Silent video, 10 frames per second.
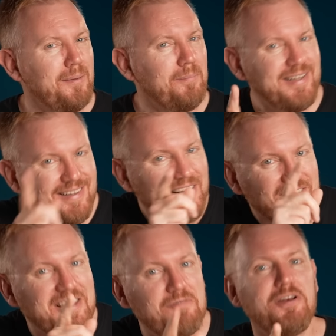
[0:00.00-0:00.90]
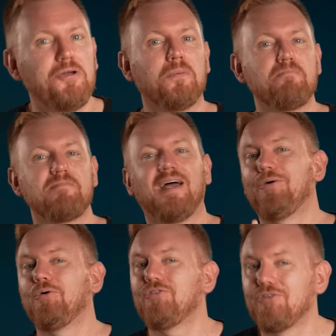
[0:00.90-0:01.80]
But in that same video, I
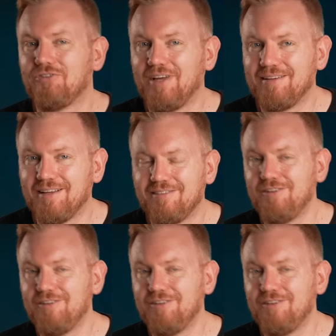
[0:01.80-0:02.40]
also said that